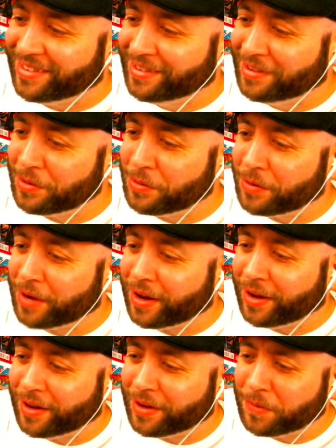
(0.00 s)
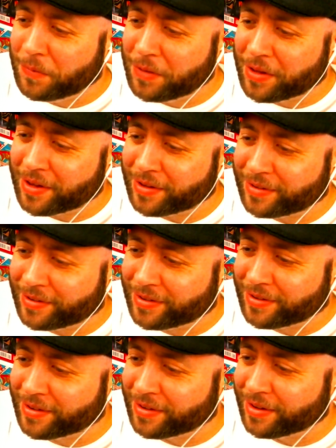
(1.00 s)
Dude, I love
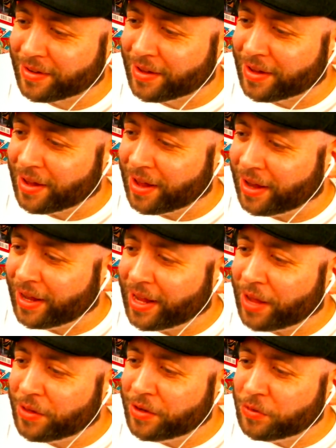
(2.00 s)
this. I like how they do